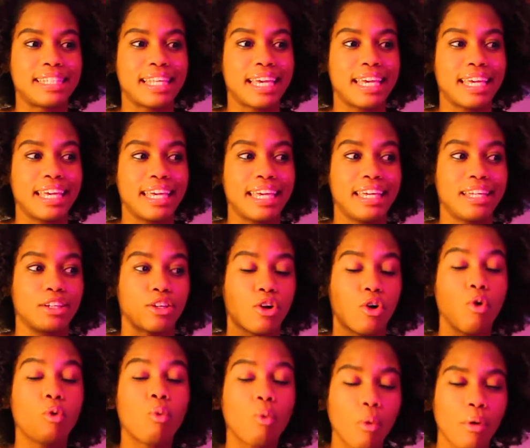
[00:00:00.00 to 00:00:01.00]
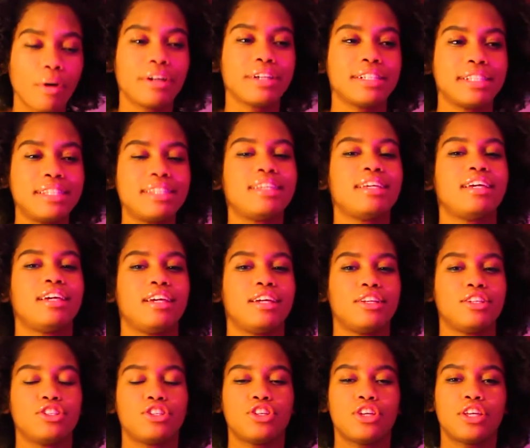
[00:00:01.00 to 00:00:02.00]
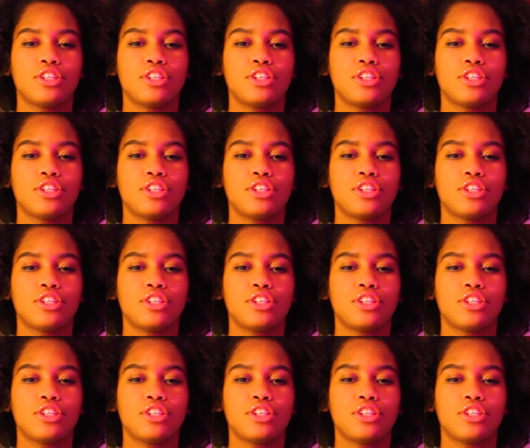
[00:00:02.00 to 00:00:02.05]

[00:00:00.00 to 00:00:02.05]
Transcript: Day in quarantine.